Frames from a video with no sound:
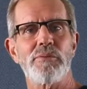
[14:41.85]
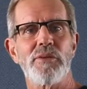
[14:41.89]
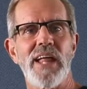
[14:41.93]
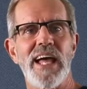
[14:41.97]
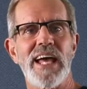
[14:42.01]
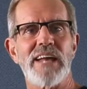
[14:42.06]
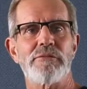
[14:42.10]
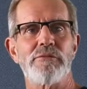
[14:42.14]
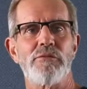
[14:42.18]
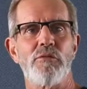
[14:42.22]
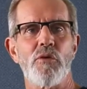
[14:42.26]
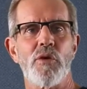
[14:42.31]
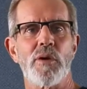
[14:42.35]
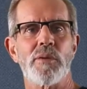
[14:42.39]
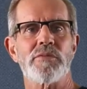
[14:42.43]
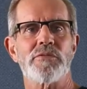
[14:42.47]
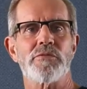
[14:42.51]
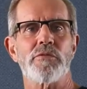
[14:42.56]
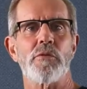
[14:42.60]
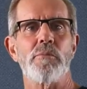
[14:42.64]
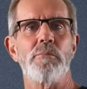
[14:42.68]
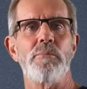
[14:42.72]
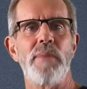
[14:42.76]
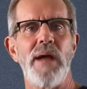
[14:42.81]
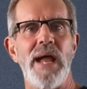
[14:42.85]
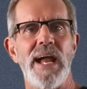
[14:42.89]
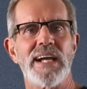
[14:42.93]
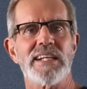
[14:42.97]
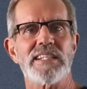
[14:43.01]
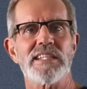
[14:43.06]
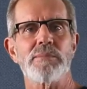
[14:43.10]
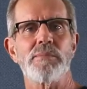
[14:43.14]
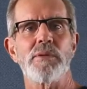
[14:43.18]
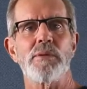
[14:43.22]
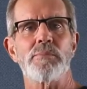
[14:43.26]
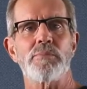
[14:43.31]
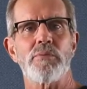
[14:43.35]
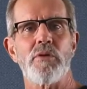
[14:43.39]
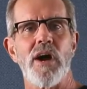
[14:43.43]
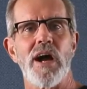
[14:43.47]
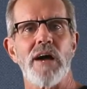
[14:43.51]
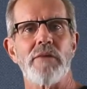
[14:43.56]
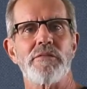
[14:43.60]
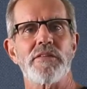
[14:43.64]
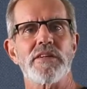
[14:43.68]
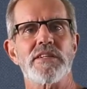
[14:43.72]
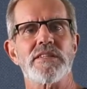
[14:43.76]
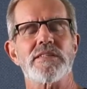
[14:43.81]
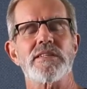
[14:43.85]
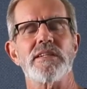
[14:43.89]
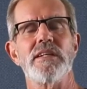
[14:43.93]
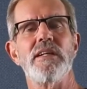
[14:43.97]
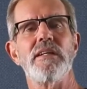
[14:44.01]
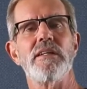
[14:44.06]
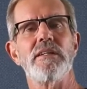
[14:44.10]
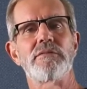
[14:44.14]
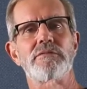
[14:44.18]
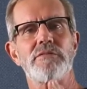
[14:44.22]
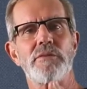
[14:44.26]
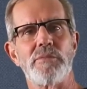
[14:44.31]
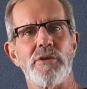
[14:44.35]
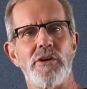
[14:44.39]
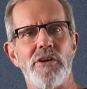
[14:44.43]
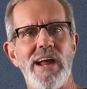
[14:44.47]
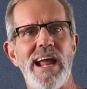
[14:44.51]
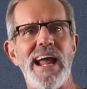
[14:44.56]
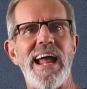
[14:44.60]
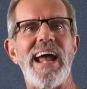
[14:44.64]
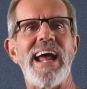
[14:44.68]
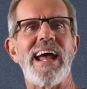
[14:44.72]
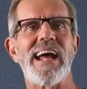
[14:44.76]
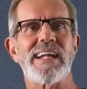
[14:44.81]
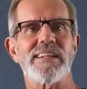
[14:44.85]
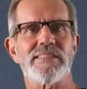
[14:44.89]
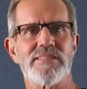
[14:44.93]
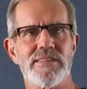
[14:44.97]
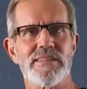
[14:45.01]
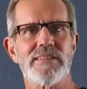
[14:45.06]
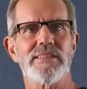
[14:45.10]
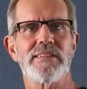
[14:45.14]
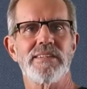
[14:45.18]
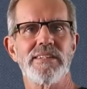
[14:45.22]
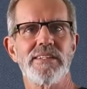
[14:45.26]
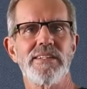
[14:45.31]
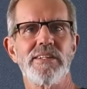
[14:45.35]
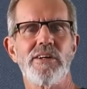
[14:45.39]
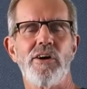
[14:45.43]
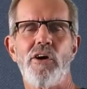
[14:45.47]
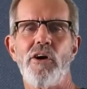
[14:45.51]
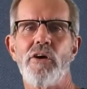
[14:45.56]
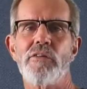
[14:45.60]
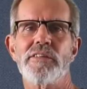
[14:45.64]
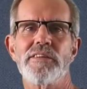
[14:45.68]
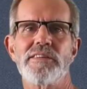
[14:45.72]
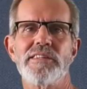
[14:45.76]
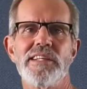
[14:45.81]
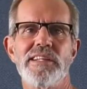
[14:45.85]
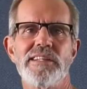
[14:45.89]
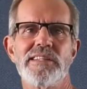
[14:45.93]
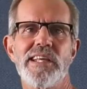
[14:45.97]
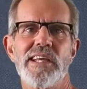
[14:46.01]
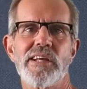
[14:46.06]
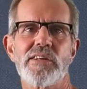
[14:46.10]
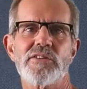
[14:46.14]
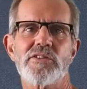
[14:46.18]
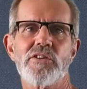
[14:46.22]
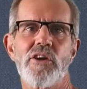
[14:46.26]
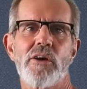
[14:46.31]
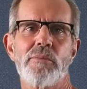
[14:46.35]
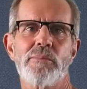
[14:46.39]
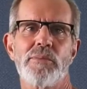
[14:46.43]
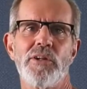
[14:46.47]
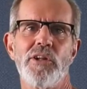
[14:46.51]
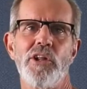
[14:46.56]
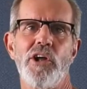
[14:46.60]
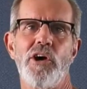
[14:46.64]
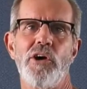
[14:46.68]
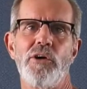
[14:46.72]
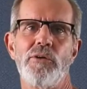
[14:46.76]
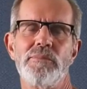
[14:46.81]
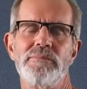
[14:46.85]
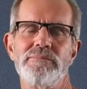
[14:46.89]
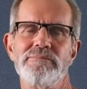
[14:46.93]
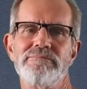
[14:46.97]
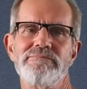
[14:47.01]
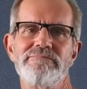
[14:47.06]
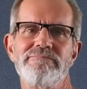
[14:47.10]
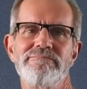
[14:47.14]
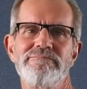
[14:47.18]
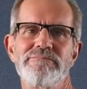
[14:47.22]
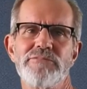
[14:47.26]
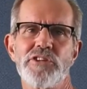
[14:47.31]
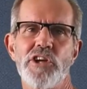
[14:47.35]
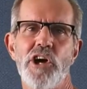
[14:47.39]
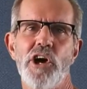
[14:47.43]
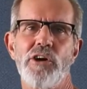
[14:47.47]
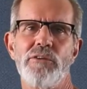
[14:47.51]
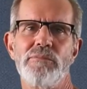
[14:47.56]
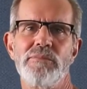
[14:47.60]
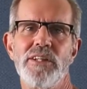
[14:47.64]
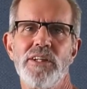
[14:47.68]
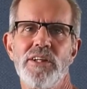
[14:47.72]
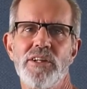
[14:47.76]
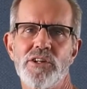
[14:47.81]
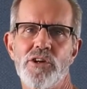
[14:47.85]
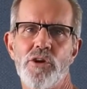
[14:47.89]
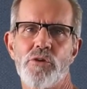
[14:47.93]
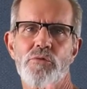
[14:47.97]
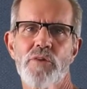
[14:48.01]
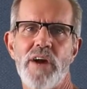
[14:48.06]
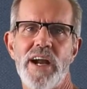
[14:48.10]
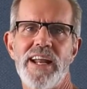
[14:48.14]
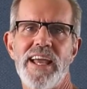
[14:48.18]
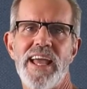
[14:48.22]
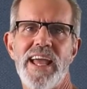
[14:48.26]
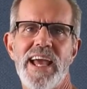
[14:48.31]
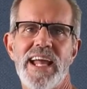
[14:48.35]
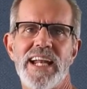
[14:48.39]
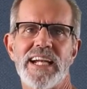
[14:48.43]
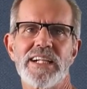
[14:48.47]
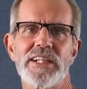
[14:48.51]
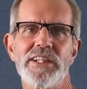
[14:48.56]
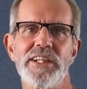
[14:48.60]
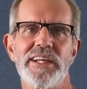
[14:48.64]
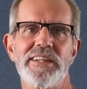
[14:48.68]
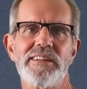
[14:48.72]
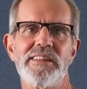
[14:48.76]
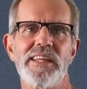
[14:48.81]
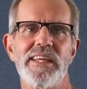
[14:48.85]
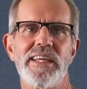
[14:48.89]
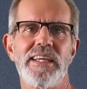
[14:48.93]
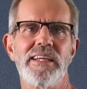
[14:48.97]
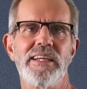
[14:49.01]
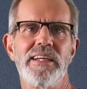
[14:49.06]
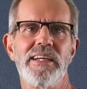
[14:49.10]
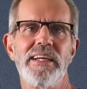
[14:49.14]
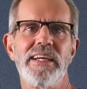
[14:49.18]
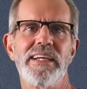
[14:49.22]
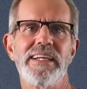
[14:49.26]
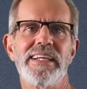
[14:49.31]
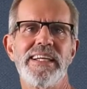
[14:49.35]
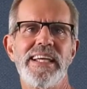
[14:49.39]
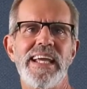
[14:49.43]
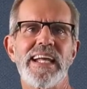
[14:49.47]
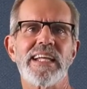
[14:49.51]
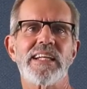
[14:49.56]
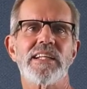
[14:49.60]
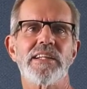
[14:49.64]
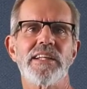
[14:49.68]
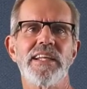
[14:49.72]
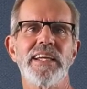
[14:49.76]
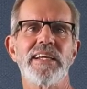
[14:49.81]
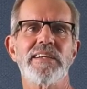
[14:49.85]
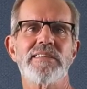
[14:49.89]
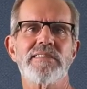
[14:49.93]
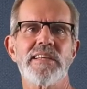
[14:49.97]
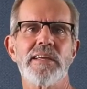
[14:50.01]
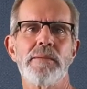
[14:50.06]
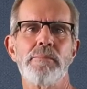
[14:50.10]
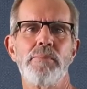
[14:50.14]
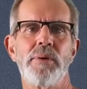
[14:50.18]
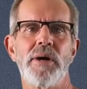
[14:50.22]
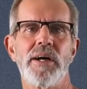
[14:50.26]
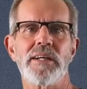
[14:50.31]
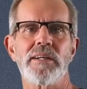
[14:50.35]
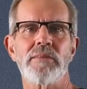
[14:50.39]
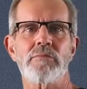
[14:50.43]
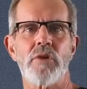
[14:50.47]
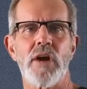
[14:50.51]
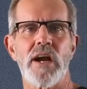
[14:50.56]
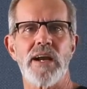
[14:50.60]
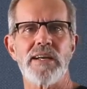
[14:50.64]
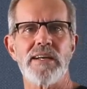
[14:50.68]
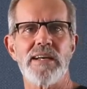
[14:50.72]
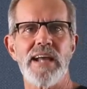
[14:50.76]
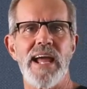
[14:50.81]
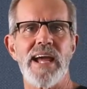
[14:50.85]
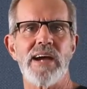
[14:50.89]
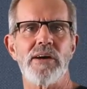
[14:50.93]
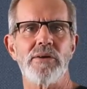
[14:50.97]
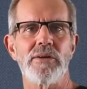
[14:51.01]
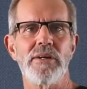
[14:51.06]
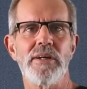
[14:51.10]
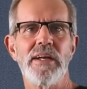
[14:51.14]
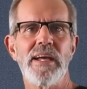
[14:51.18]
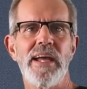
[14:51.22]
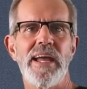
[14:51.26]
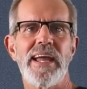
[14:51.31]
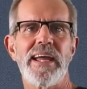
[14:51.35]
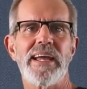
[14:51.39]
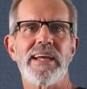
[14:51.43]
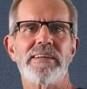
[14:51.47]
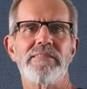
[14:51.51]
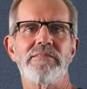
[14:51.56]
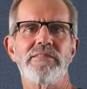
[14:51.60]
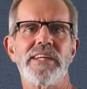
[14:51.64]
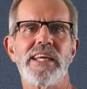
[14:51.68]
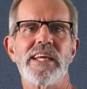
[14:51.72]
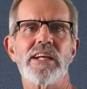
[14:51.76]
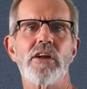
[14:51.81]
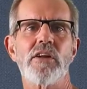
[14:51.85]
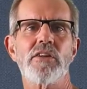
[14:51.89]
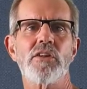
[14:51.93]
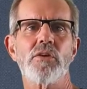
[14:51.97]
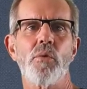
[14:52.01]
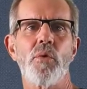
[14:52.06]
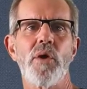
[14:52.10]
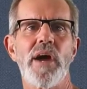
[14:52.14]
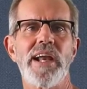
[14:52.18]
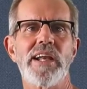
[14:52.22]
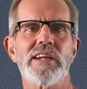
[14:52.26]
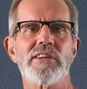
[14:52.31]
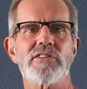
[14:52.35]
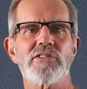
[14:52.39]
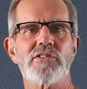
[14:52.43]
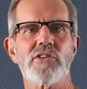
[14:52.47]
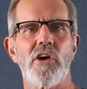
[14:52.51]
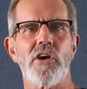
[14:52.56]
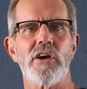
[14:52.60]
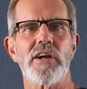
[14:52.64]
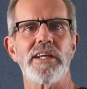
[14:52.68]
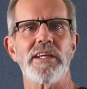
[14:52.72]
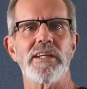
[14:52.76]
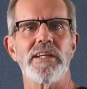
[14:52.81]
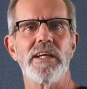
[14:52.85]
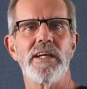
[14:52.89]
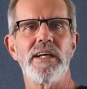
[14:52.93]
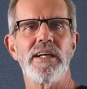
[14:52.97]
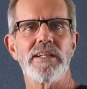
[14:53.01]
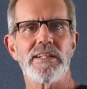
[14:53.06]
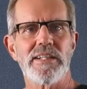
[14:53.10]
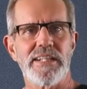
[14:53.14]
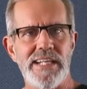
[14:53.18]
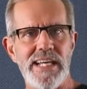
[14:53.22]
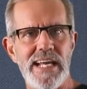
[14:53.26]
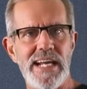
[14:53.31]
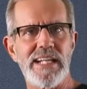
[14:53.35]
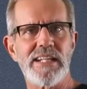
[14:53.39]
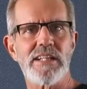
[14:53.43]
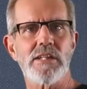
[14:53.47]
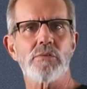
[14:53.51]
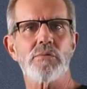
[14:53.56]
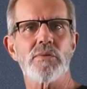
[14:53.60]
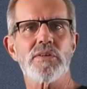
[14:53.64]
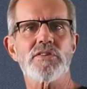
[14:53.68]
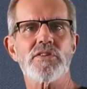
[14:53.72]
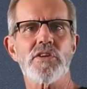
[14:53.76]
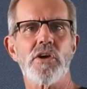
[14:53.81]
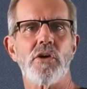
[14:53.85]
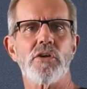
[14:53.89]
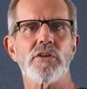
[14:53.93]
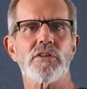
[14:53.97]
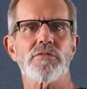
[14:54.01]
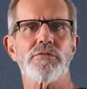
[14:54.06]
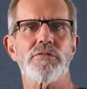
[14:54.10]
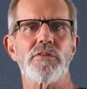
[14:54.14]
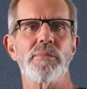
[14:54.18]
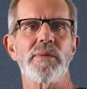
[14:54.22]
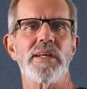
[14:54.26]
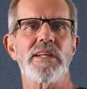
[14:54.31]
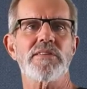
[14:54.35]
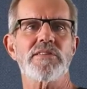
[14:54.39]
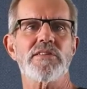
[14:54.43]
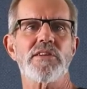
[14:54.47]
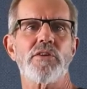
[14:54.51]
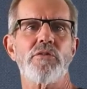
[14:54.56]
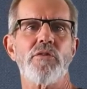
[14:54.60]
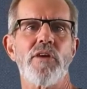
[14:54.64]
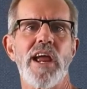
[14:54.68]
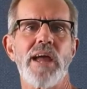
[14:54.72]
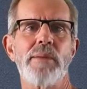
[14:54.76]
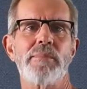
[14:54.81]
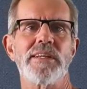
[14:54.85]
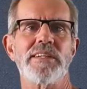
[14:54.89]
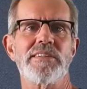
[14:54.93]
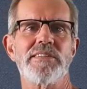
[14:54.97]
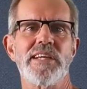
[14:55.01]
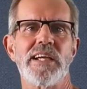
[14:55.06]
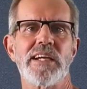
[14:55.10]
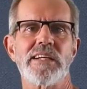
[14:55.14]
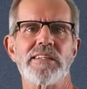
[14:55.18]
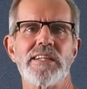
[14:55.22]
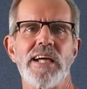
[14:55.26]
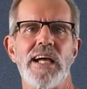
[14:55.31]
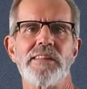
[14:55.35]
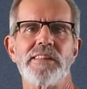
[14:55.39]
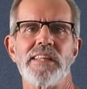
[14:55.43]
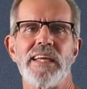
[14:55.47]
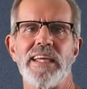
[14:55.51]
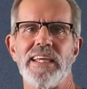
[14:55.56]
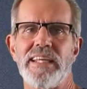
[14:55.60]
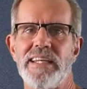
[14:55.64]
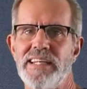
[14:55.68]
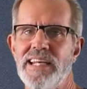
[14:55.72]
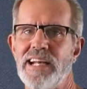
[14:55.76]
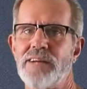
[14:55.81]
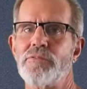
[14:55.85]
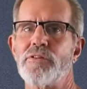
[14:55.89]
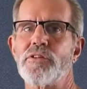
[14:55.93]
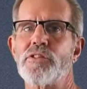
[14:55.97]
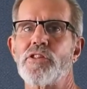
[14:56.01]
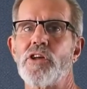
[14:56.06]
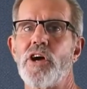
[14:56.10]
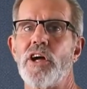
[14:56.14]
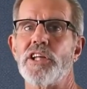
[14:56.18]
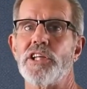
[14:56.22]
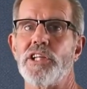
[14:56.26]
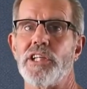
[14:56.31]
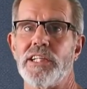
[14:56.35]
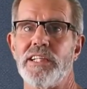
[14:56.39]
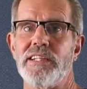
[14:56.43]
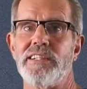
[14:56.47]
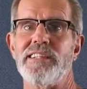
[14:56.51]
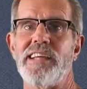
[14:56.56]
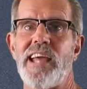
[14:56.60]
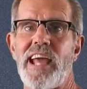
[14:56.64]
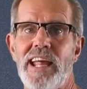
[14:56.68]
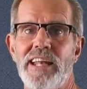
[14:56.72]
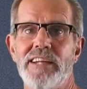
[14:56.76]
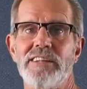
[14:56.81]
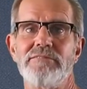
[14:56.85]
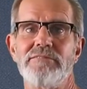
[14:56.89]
platforms for maximum profits from your ads. All the details are below. So, go right ahead, click the Get LinkSeam button right now and get on the way to starting getting the results from Instagram and TikTok that you never thought you could get.